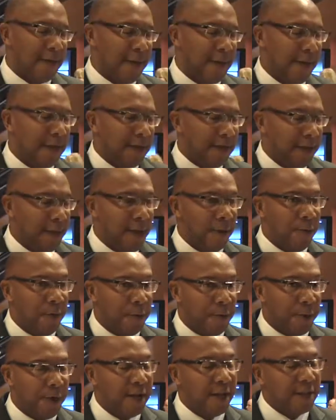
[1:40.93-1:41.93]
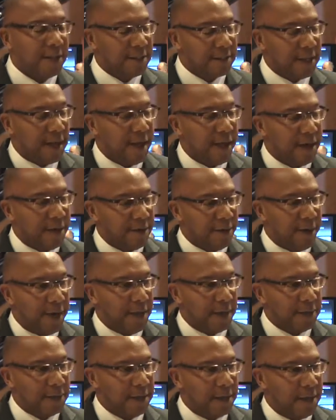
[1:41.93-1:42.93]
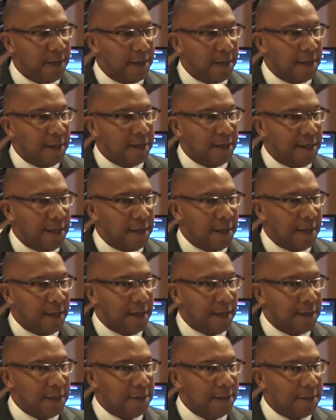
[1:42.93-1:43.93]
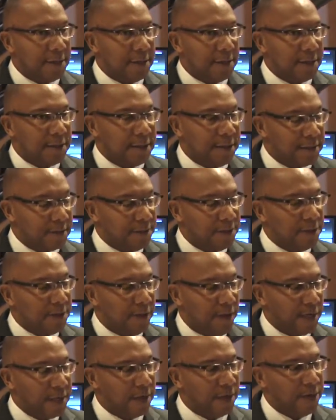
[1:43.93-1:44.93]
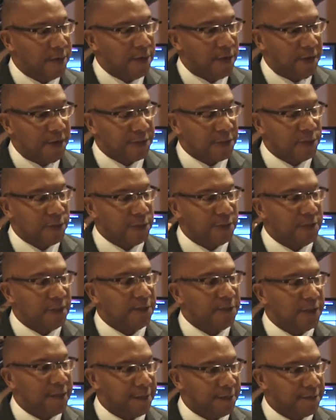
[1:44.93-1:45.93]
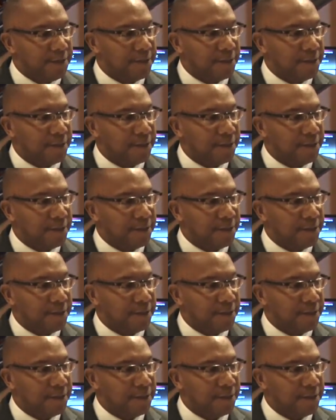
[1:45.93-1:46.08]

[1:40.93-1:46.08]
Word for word: And, and we're pretty excited about uh, System Director integration with Tivoli.